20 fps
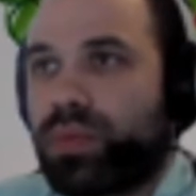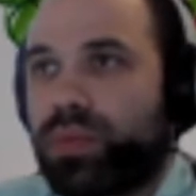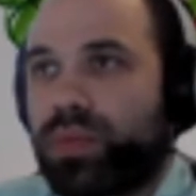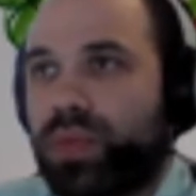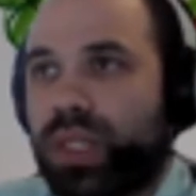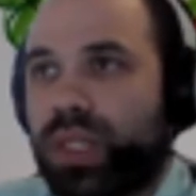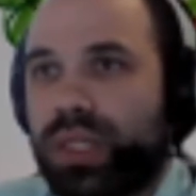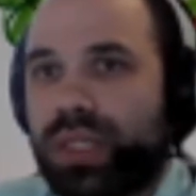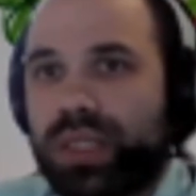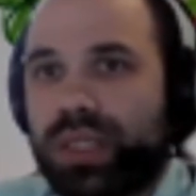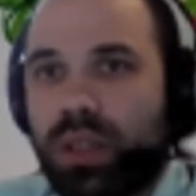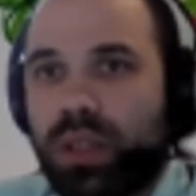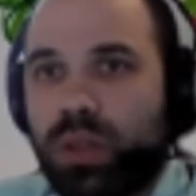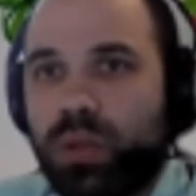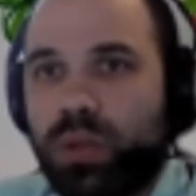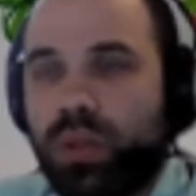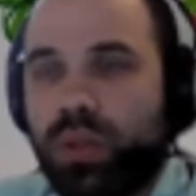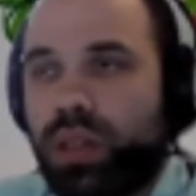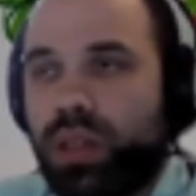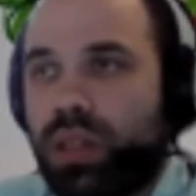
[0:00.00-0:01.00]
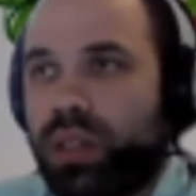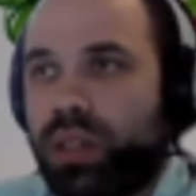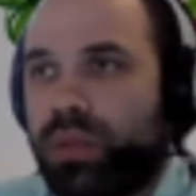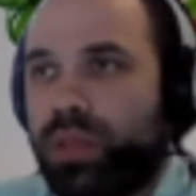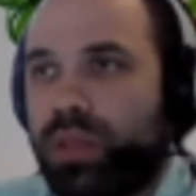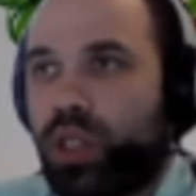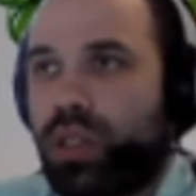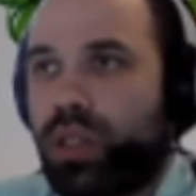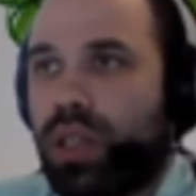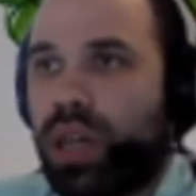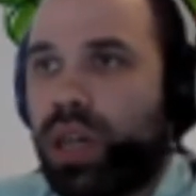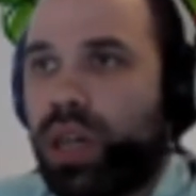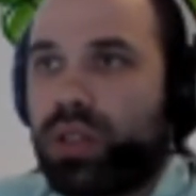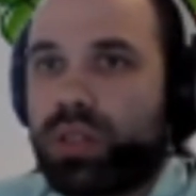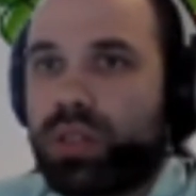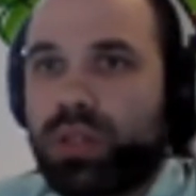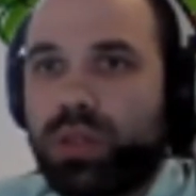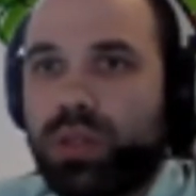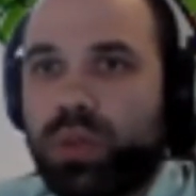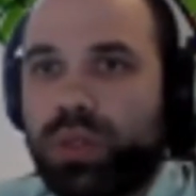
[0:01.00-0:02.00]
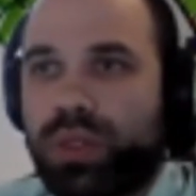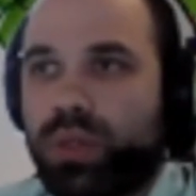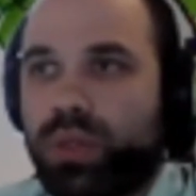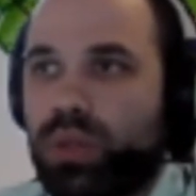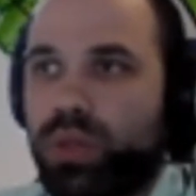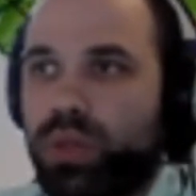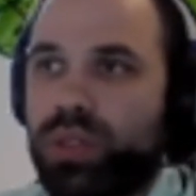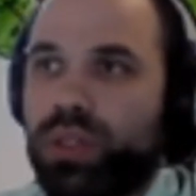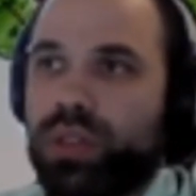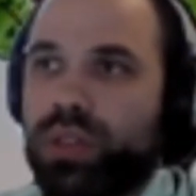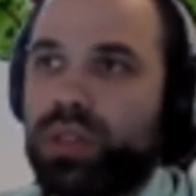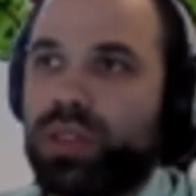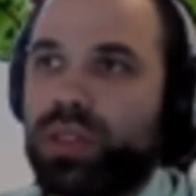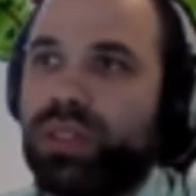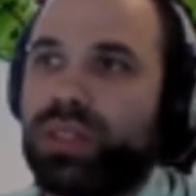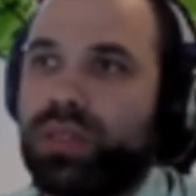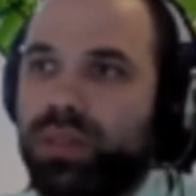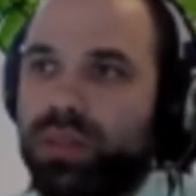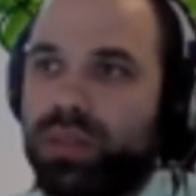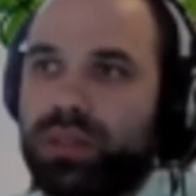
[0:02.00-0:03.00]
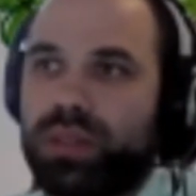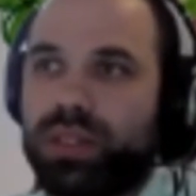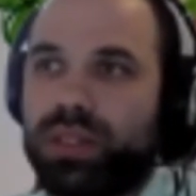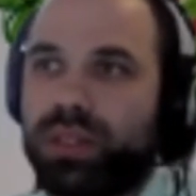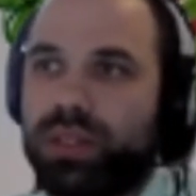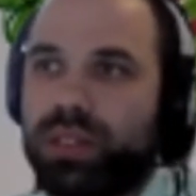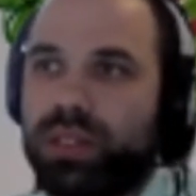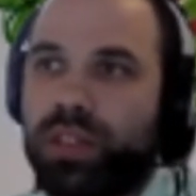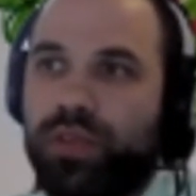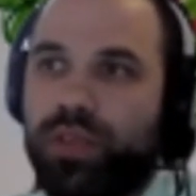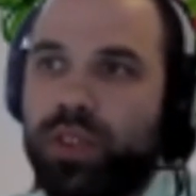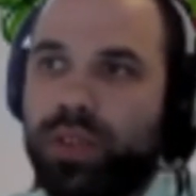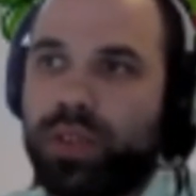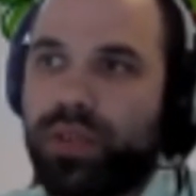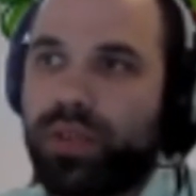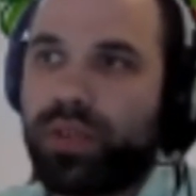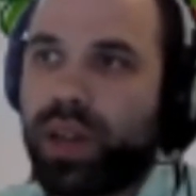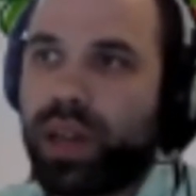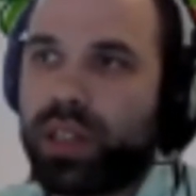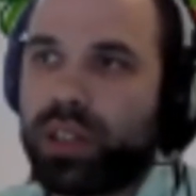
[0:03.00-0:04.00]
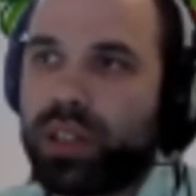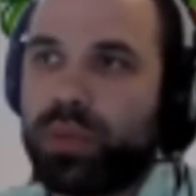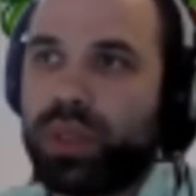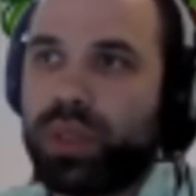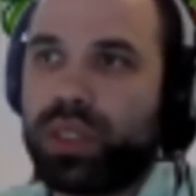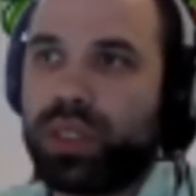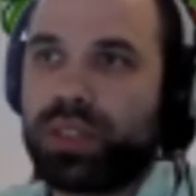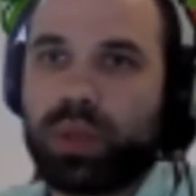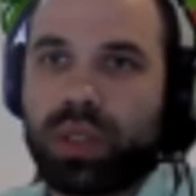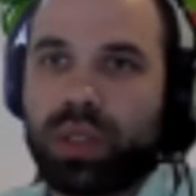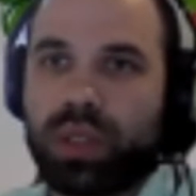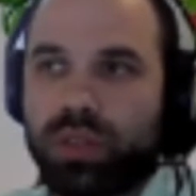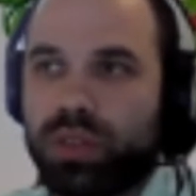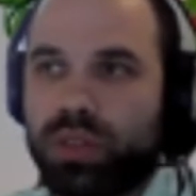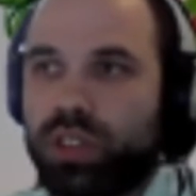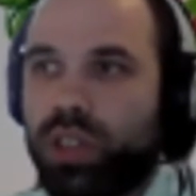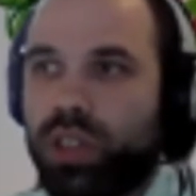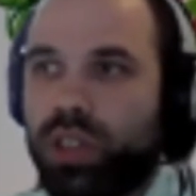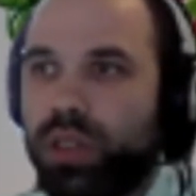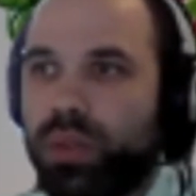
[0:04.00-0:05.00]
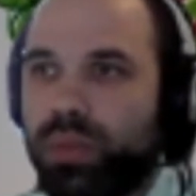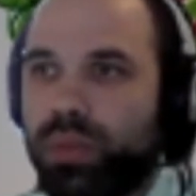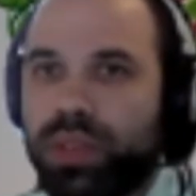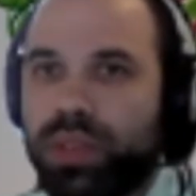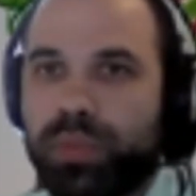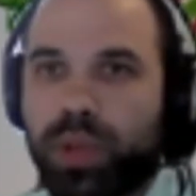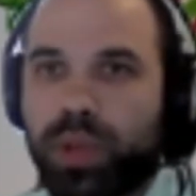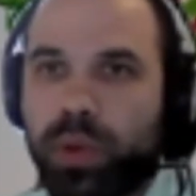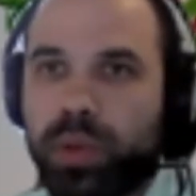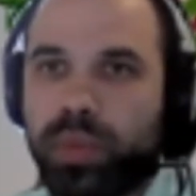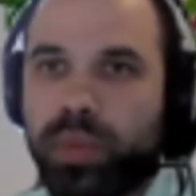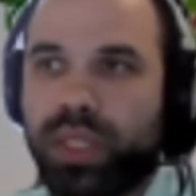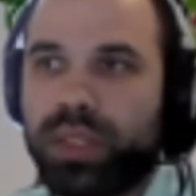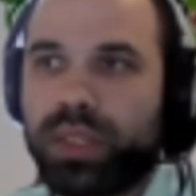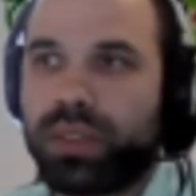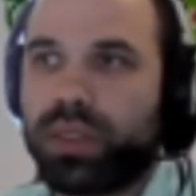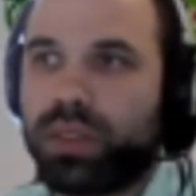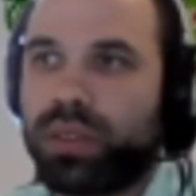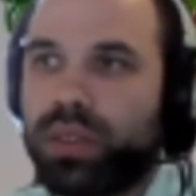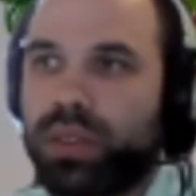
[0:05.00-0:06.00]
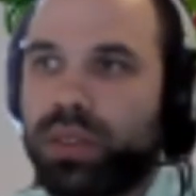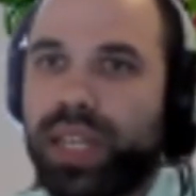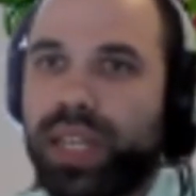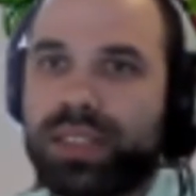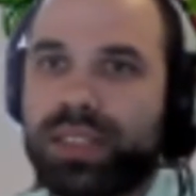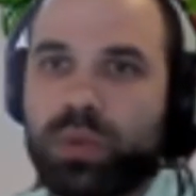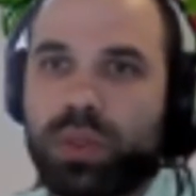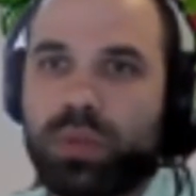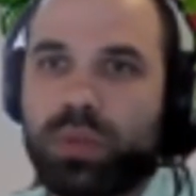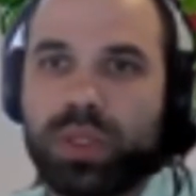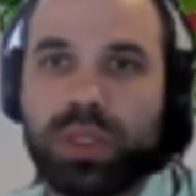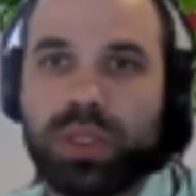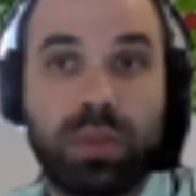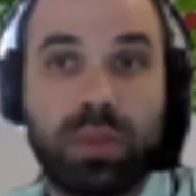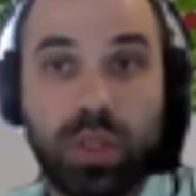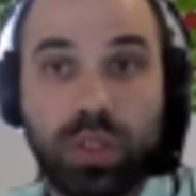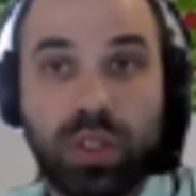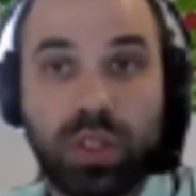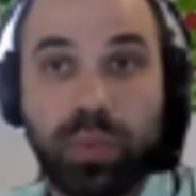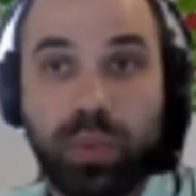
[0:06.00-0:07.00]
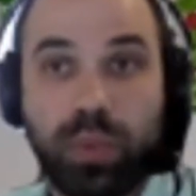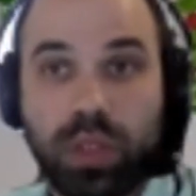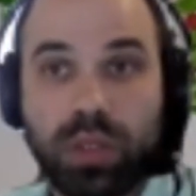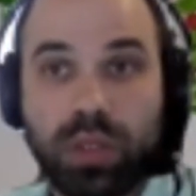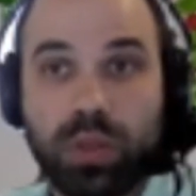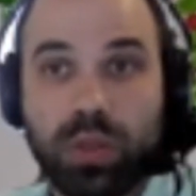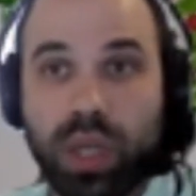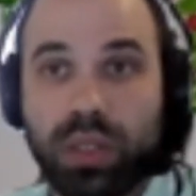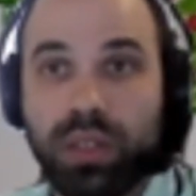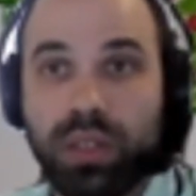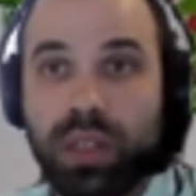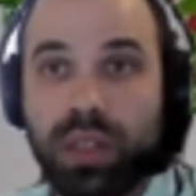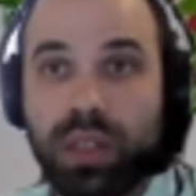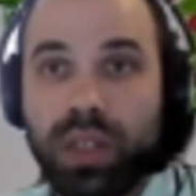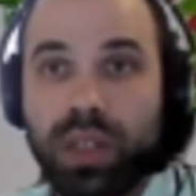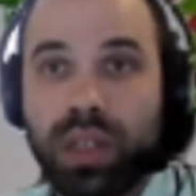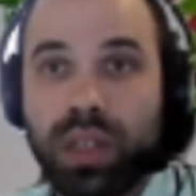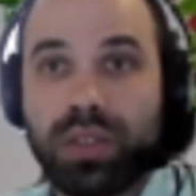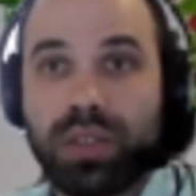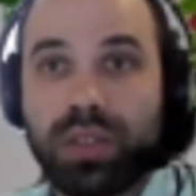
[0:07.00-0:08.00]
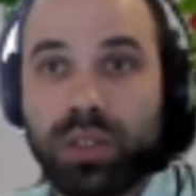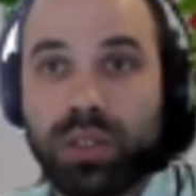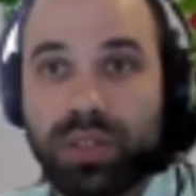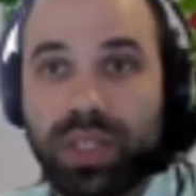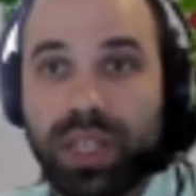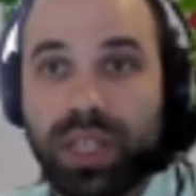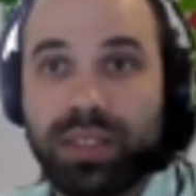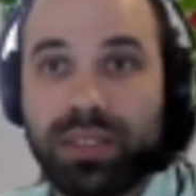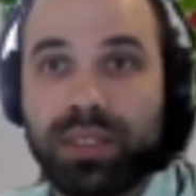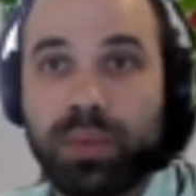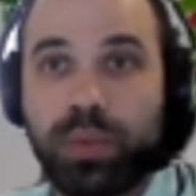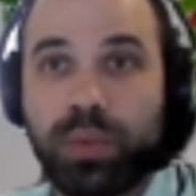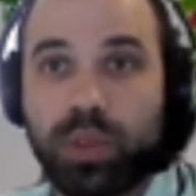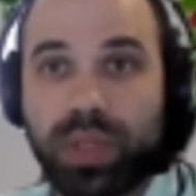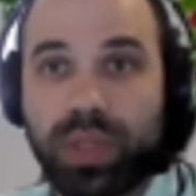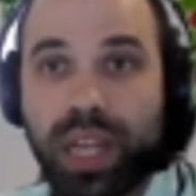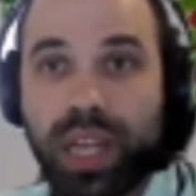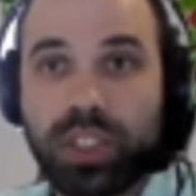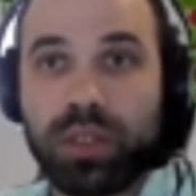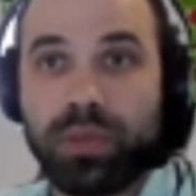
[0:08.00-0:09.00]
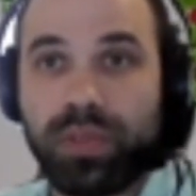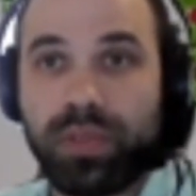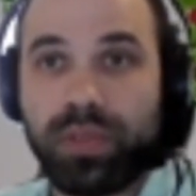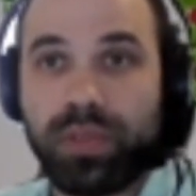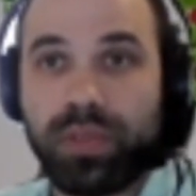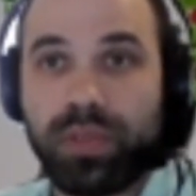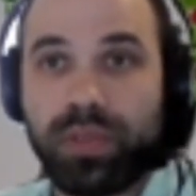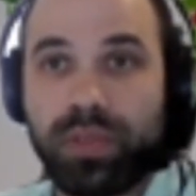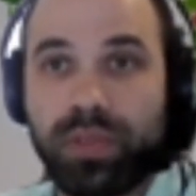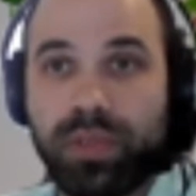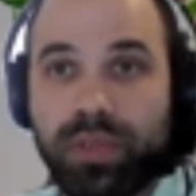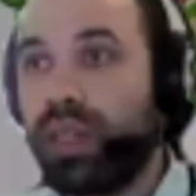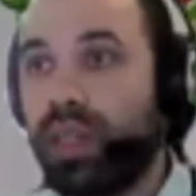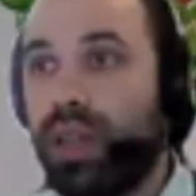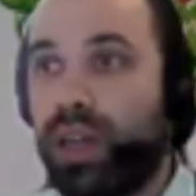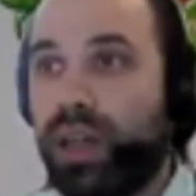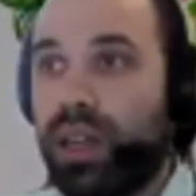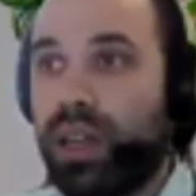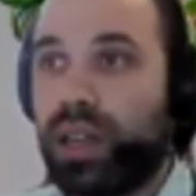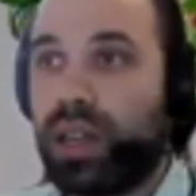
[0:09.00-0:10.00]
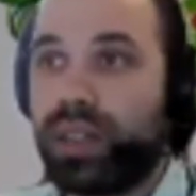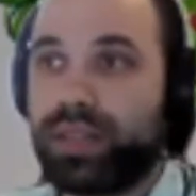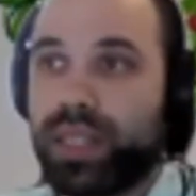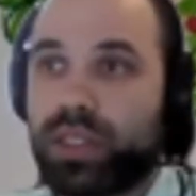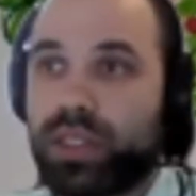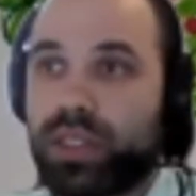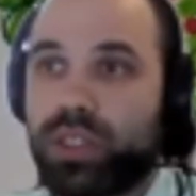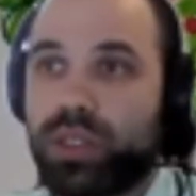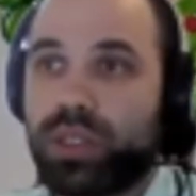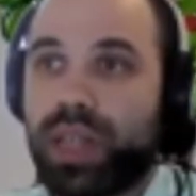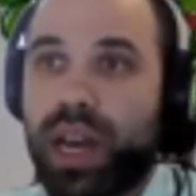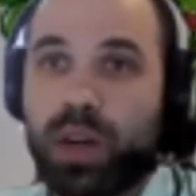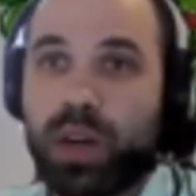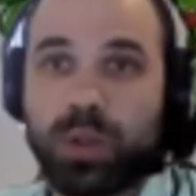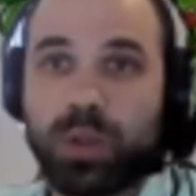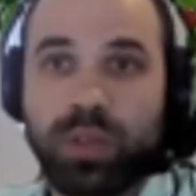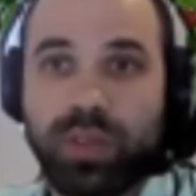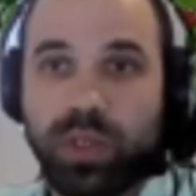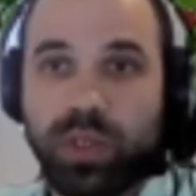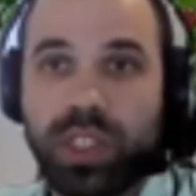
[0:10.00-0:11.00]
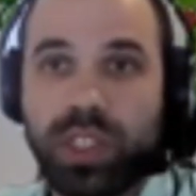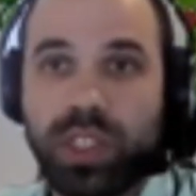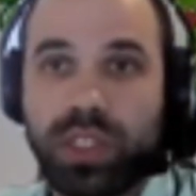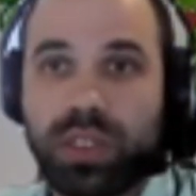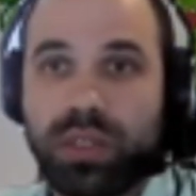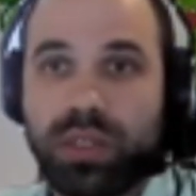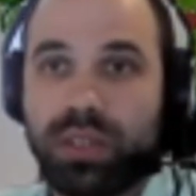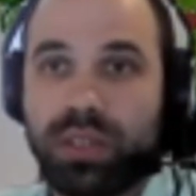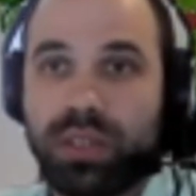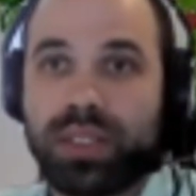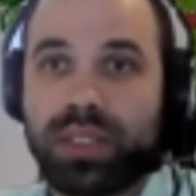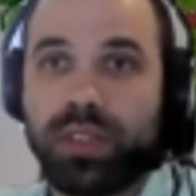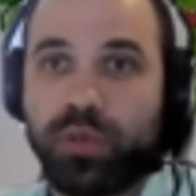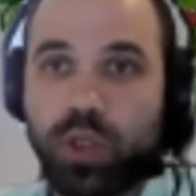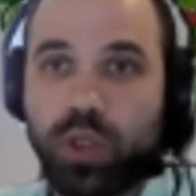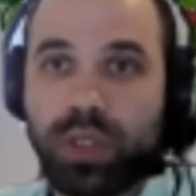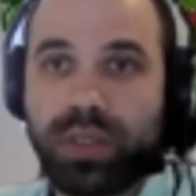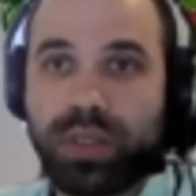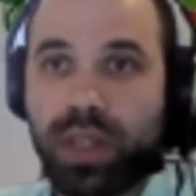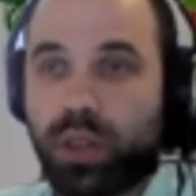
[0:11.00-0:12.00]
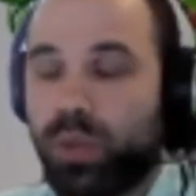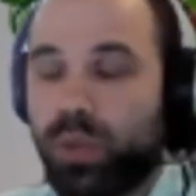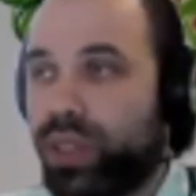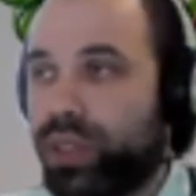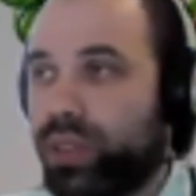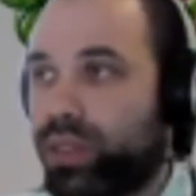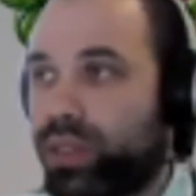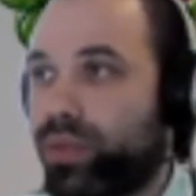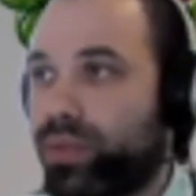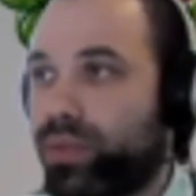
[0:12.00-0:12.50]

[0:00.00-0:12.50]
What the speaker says: So virtual alloc looks good. The first 3 arguments we can control. The problem is that the last one, which is the most important one, because it contains the protection flags, is actually out of our reach. That's the first argument.